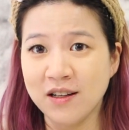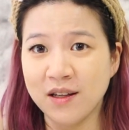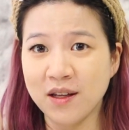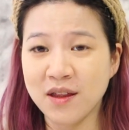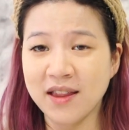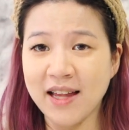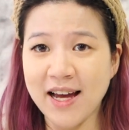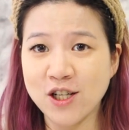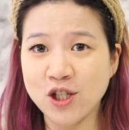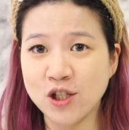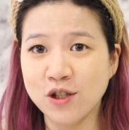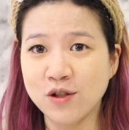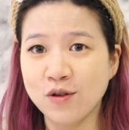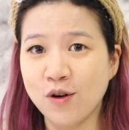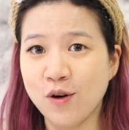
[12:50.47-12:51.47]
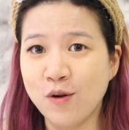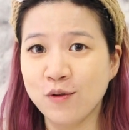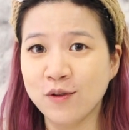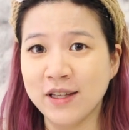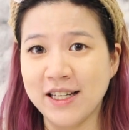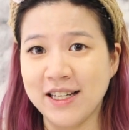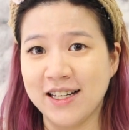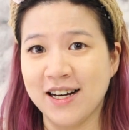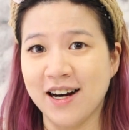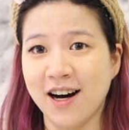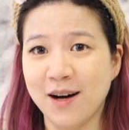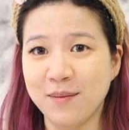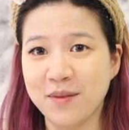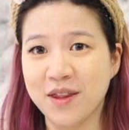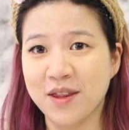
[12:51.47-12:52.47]
This lash glue only
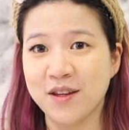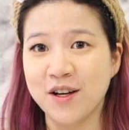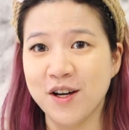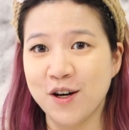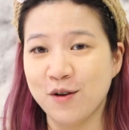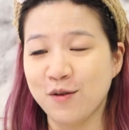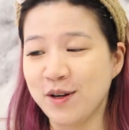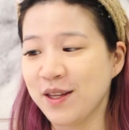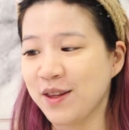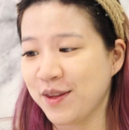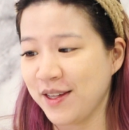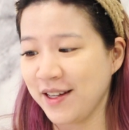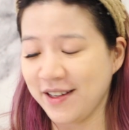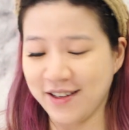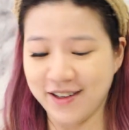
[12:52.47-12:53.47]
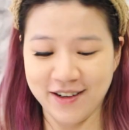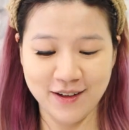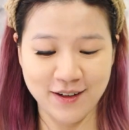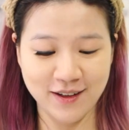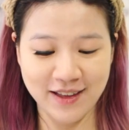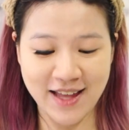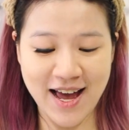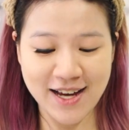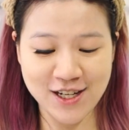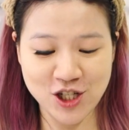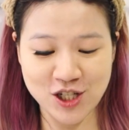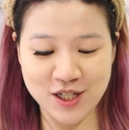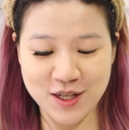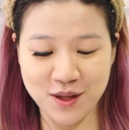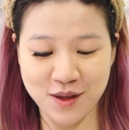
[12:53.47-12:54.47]
comes with their
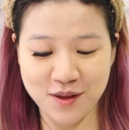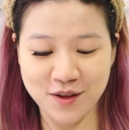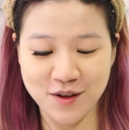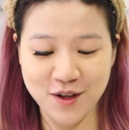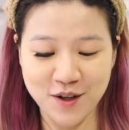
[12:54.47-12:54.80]
lashes.